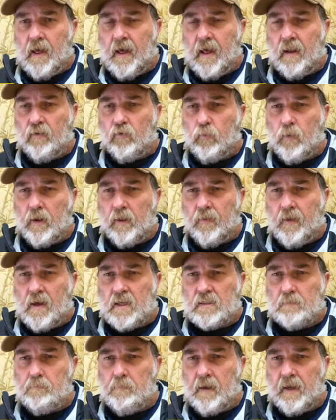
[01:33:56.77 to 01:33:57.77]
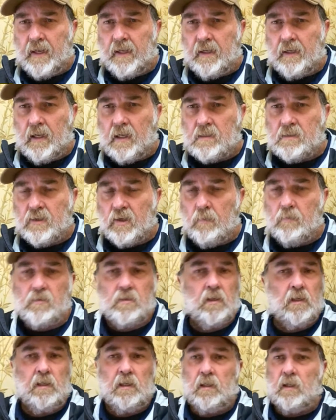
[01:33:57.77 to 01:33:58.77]
out of 20,000 making nasty
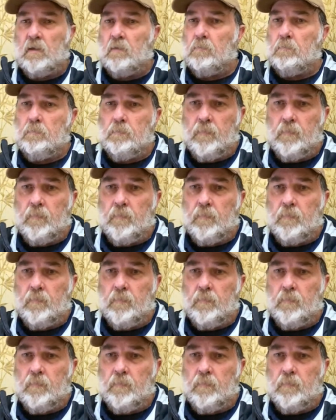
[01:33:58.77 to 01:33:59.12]
comments.